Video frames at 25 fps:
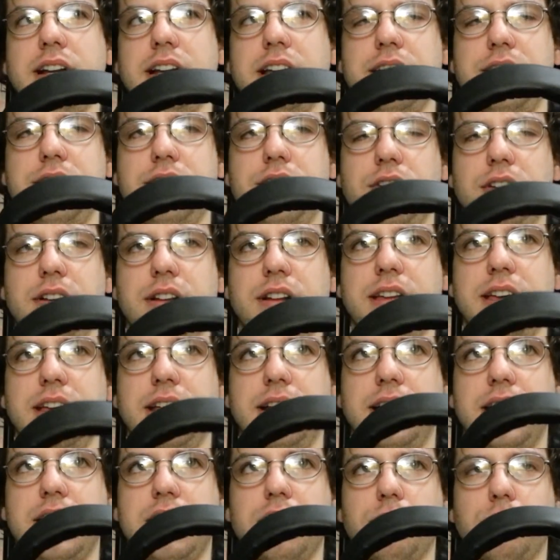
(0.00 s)
I thought it
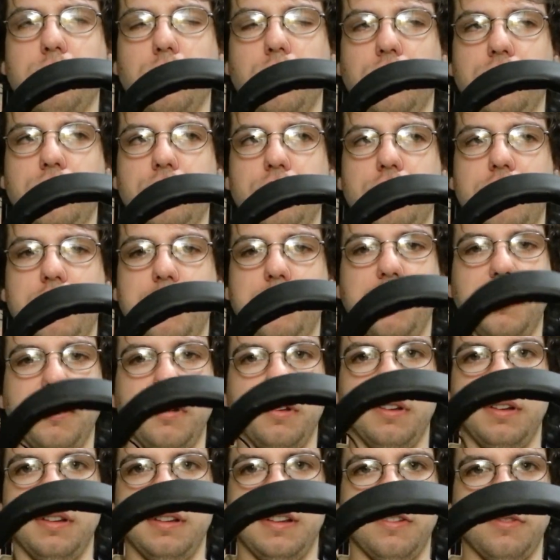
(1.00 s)
had kind of rolled treble.
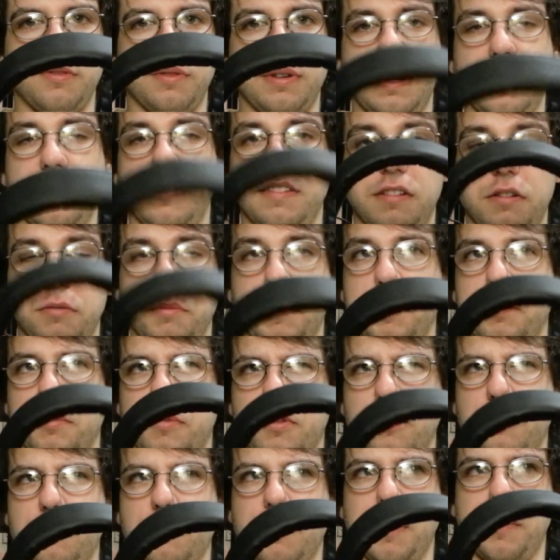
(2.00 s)
This one has a little bit
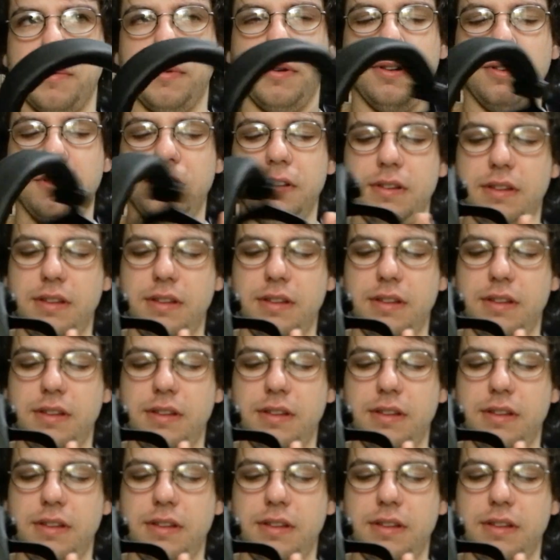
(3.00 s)
more treble,